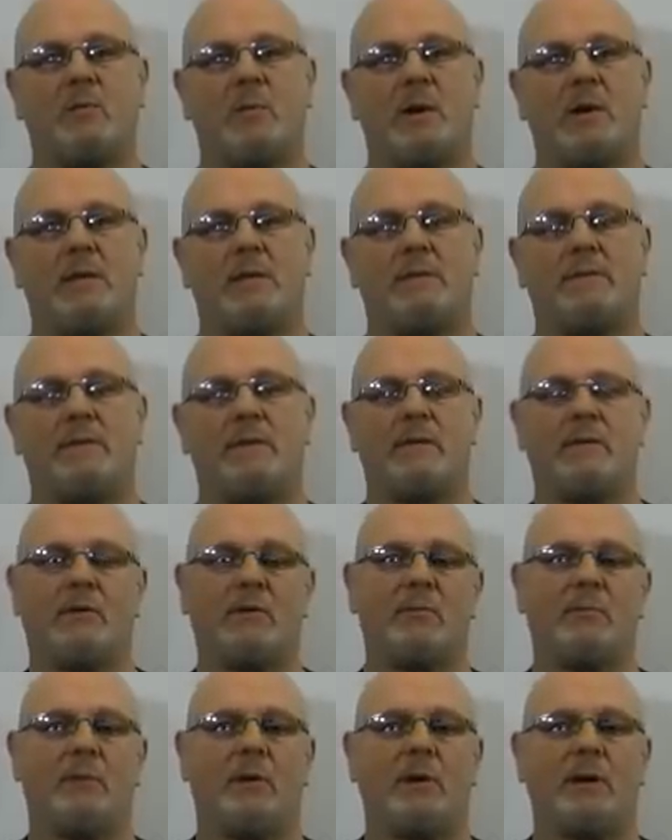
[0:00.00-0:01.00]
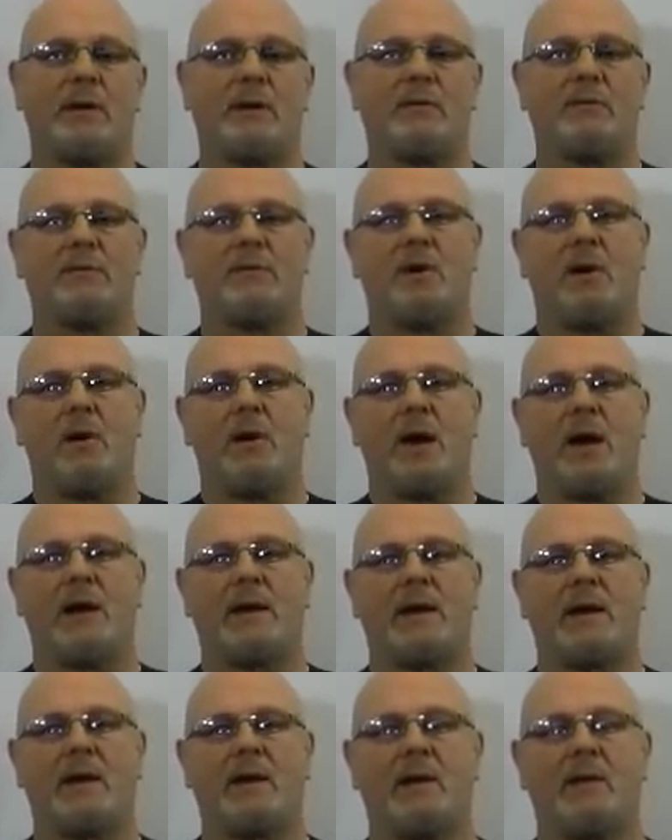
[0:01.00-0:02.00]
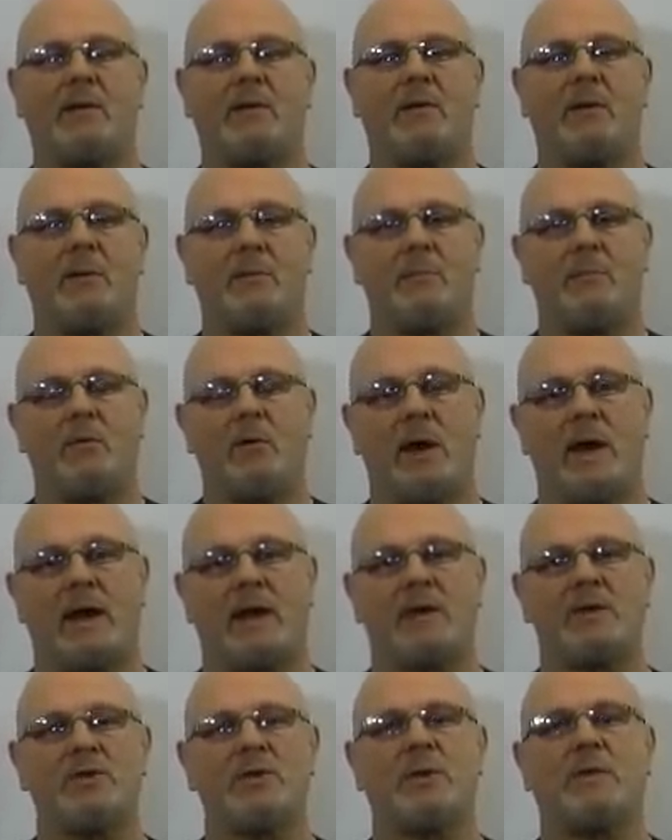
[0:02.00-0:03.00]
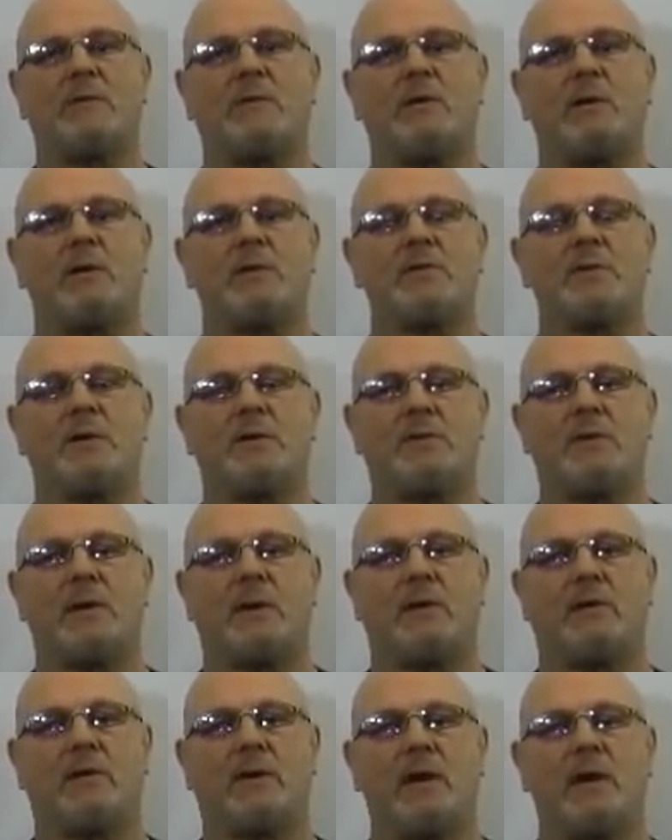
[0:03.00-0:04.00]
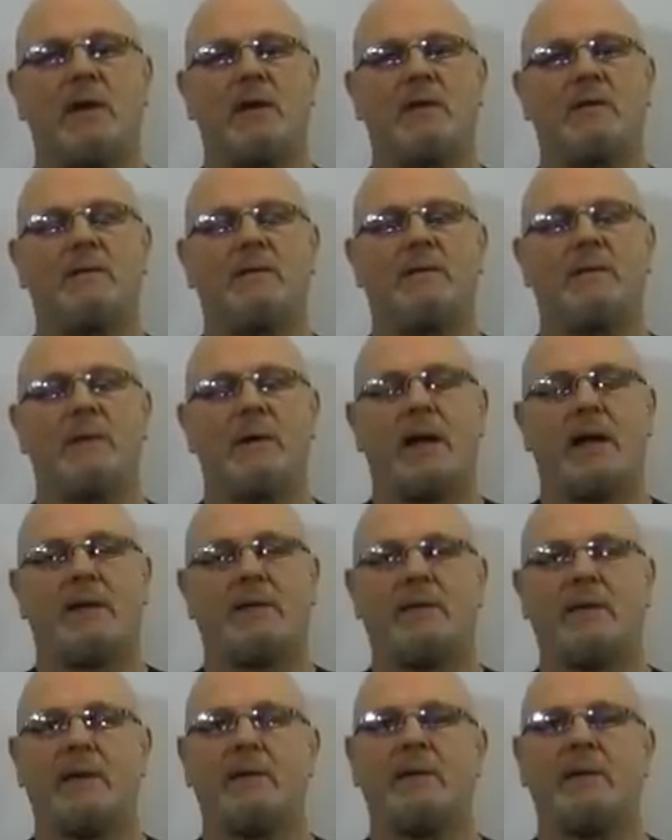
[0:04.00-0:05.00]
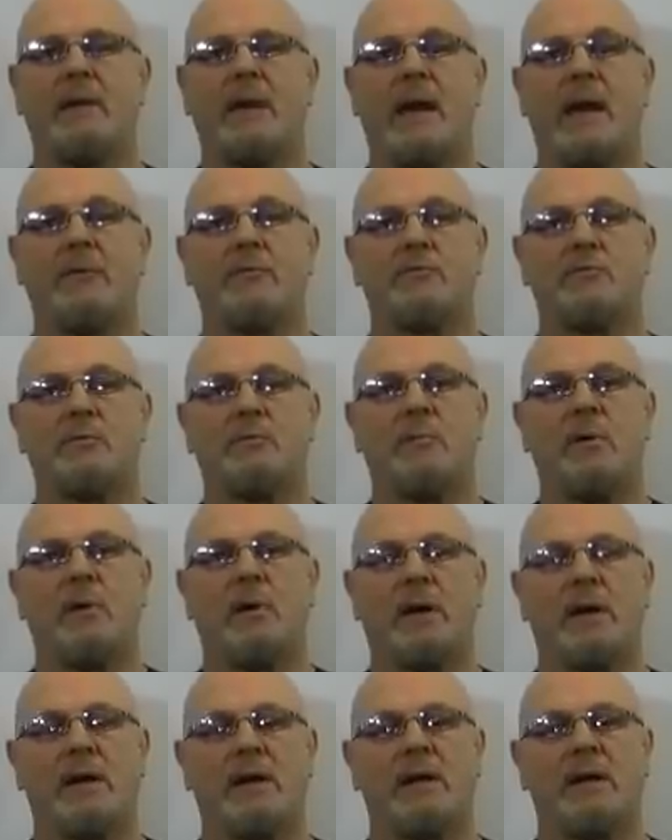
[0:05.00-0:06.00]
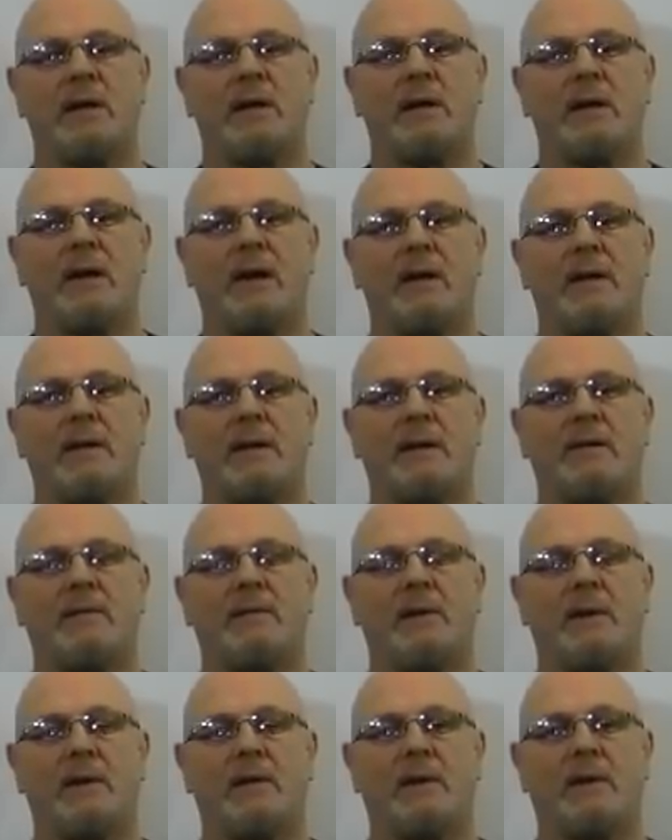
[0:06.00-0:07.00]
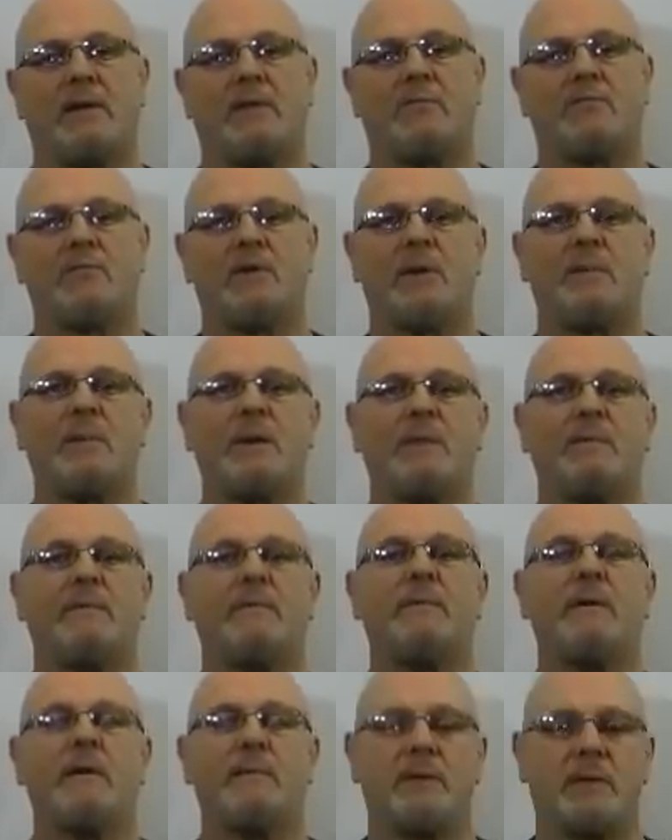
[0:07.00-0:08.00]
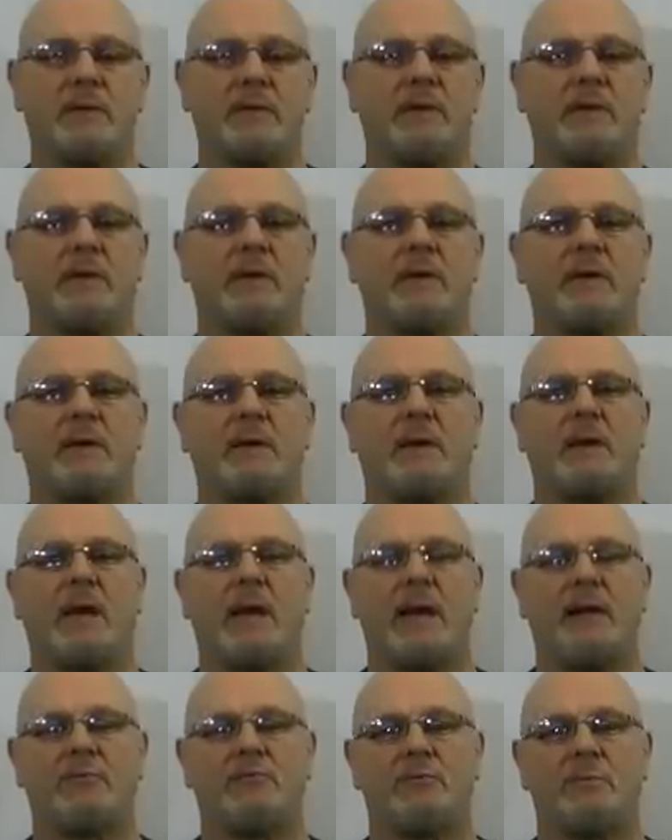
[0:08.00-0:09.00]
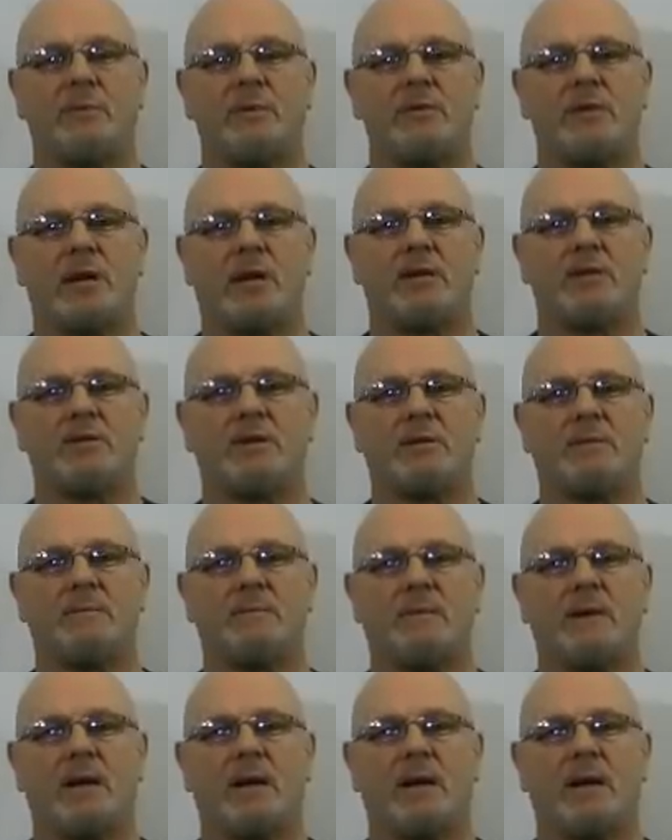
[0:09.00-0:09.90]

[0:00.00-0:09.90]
where the physical body has died and a lot more energy of consciousness floods into the astral body and gives it an extremely vivid astral projection.